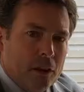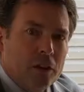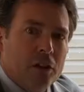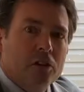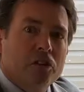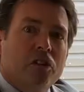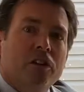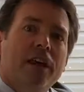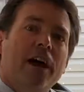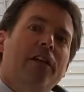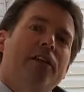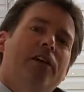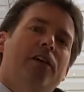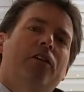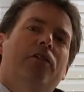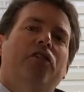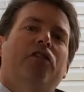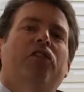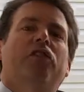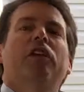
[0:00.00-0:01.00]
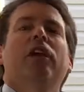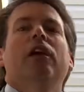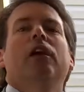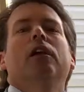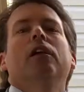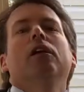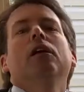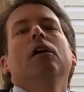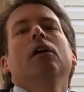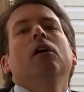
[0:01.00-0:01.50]
So now that you've
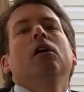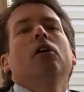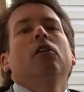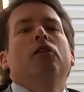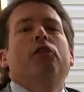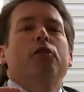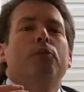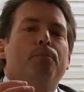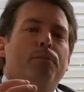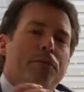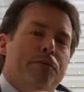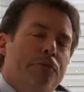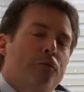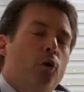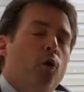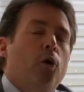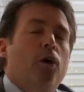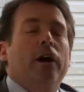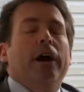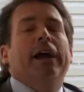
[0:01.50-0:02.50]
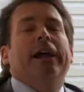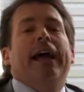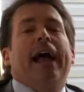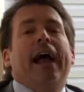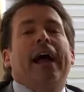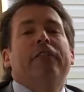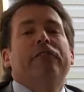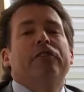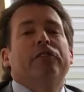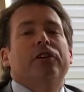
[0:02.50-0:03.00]
seen before and
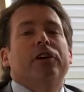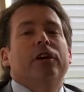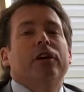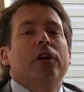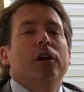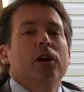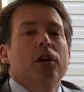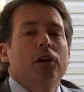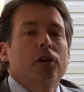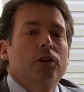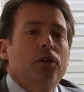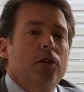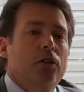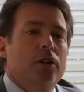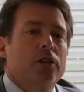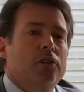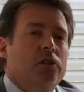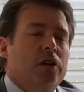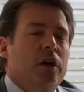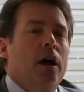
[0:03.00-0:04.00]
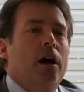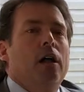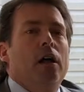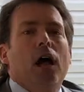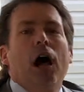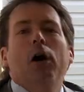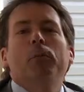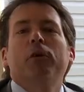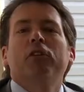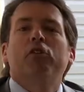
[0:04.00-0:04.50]
after, you can tell
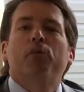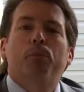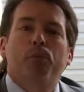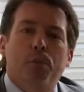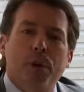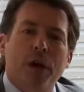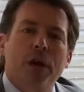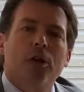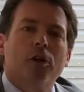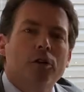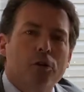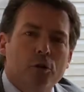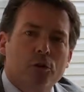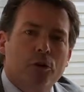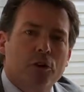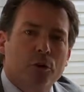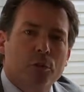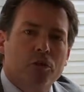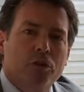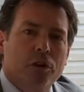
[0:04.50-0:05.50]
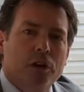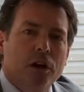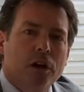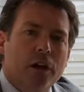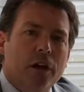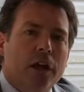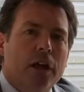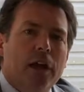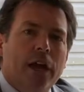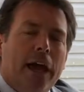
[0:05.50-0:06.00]
how much bigger the rooms
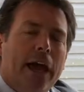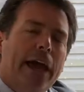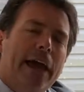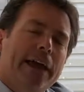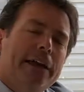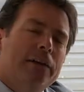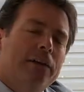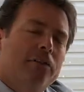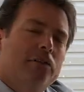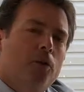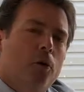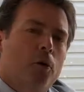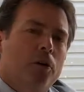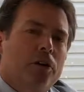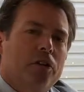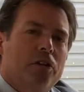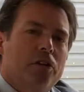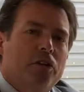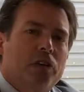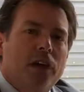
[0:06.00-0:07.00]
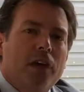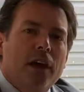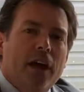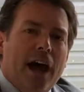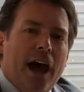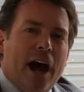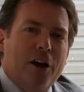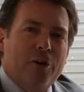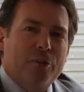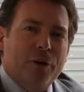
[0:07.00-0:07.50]
look and, of course,
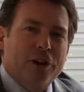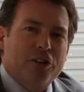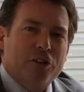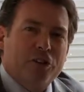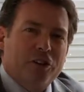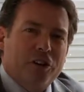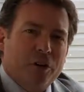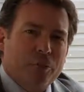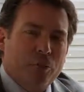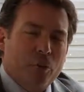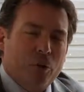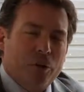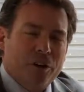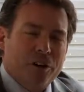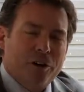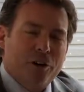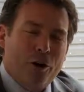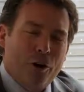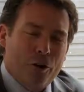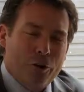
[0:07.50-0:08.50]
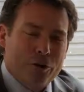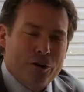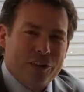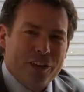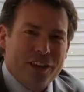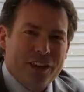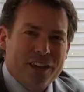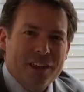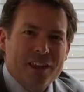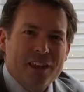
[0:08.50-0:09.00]
how much more
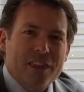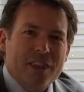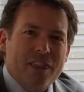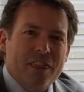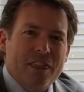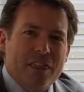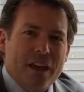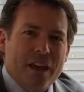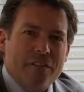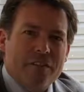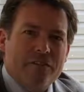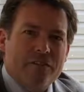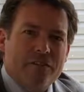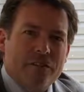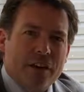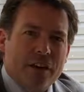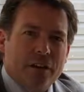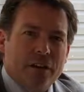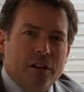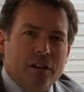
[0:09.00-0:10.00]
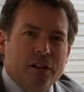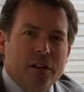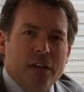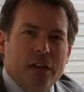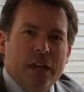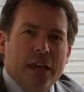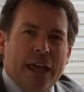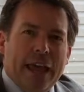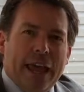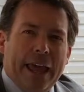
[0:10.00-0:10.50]
cozy they feel.
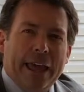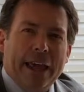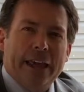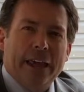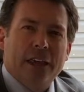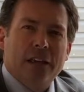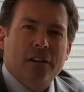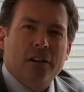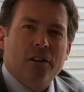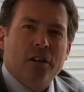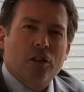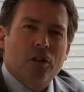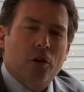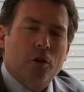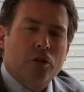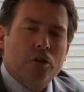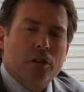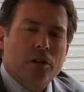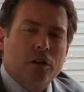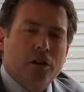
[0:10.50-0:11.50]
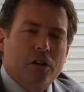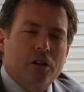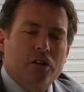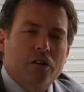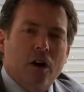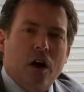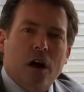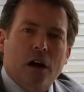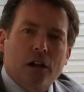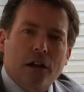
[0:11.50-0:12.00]
And those
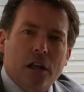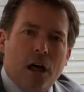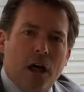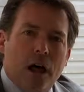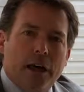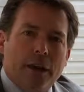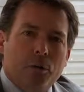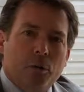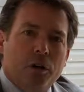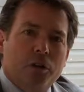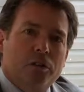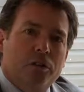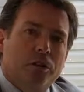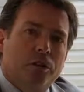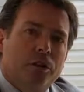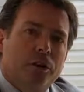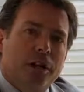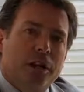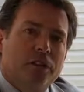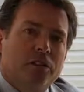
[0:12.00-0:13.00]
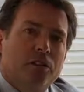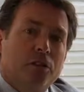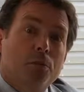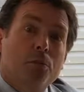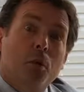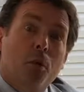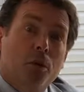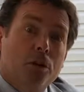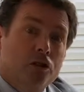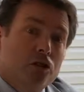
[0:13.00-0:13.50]
looks online will turn into
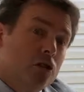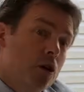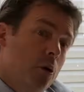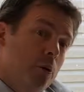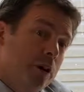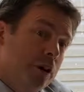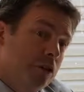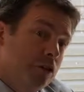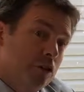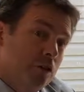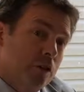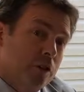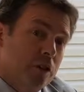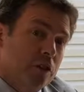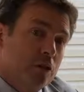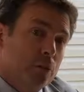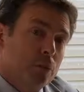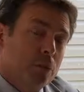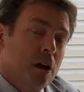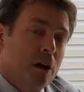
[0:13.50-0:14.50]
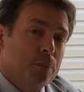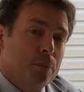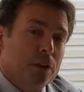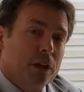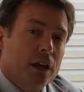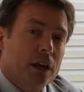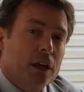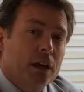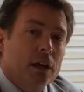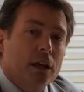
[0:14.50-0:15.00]
more showings for this
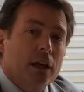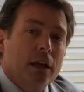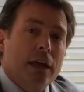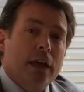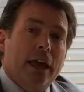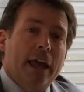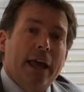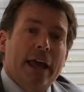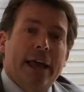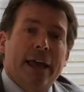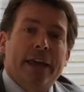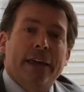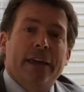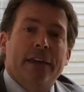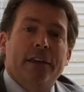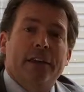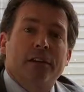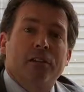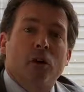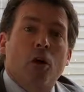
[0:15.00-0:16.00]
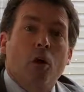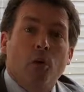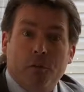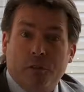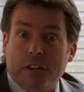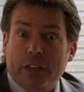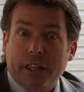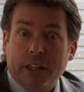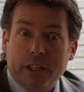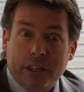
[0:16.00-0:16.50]
property and
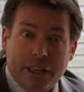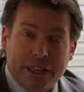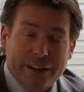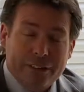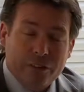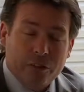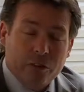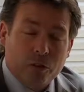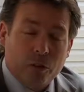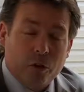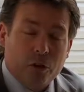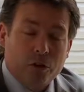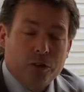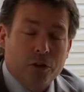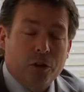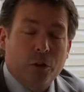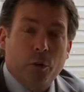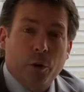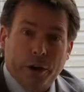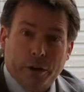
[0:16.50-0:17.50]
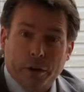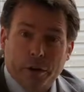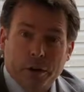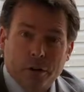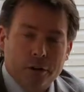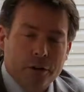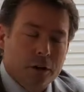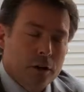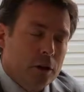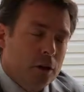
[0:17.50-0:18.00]
hopefully get it sold quicker
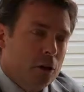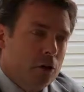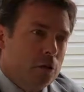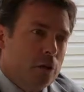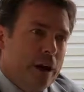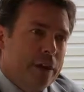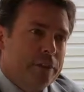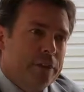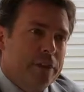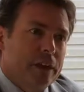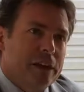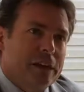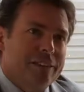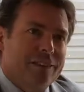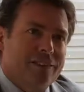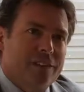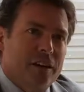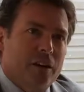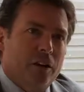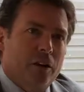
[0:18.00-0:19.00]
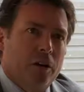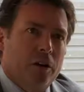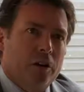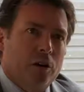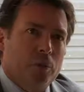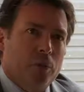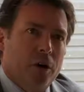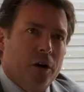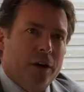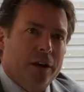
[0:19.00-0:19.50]
rather than it sitting on
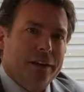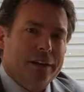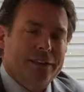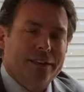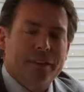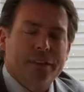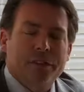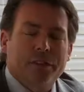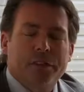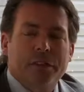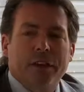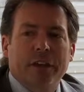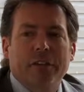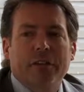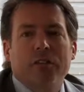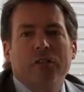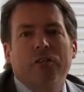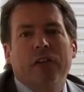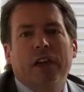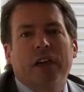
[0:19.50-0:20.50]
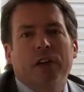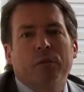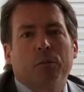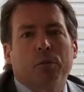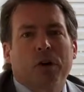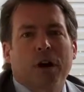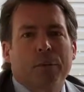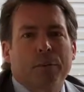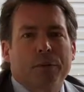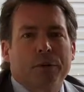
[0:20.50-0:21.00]
the market. The other thing is vacant
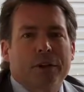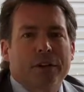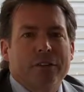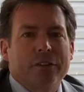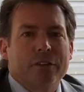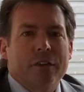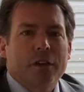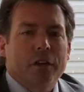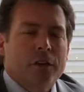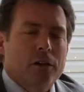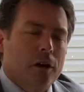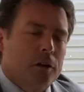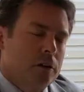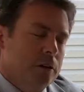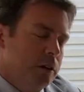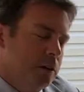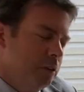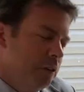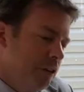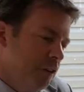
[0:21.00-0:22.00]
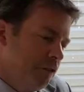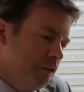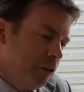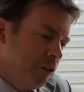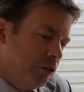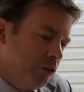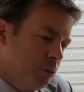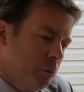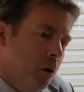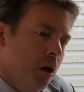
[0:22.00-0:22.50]
properties. Not only do they feel
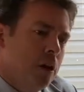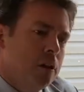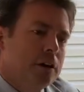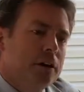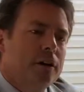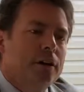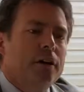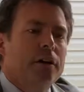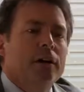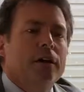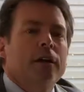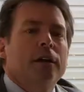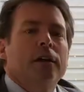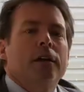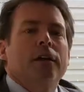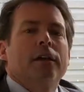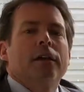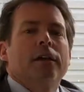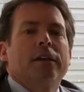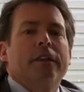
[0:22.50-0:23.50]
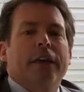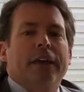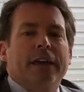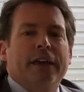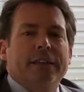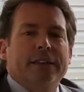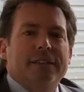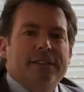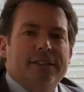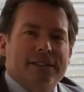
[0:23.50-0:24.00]
smaller,
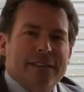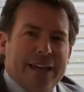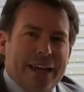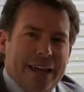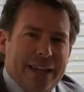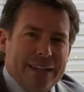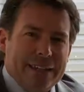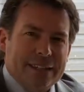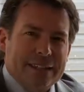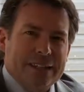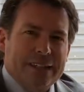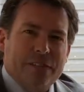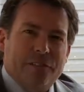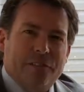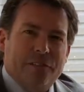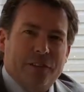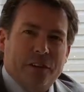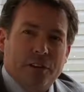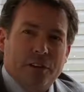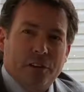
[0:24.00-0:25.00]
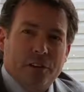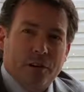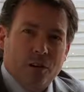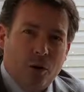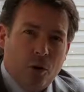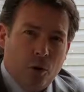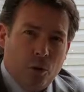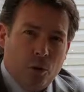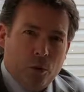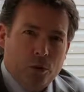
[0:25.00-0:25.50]
they tend to feel
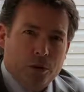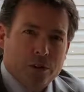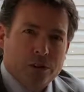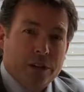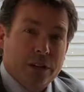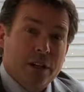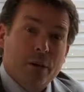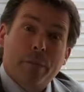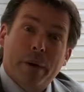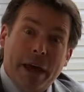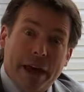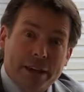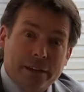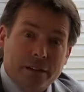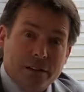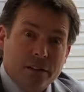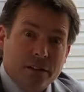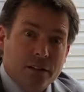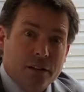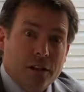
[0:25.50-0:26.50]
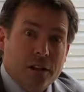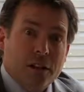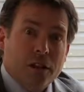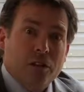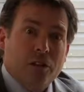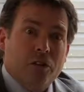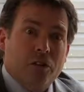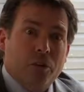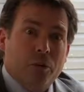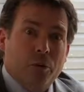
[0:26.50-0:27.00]
cold and abandoned.
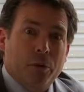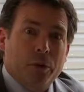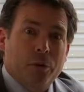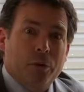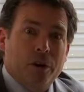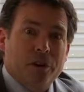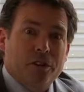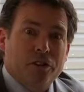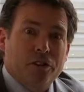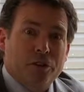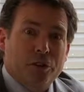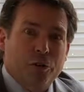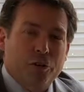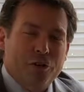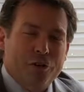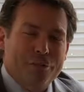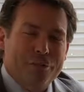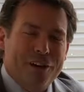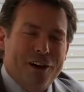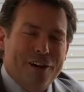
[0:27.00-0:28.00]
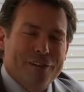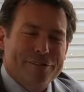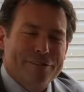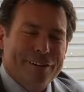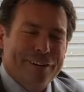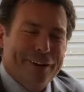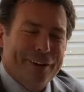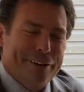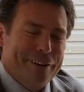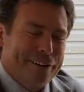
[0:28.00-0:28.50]
So we want to show some love
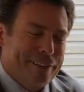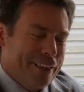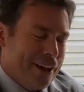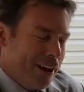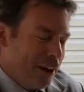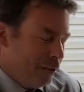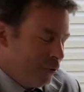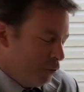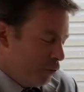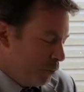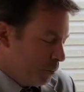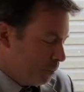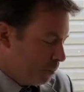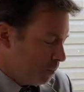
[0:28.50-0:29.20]
here in the house.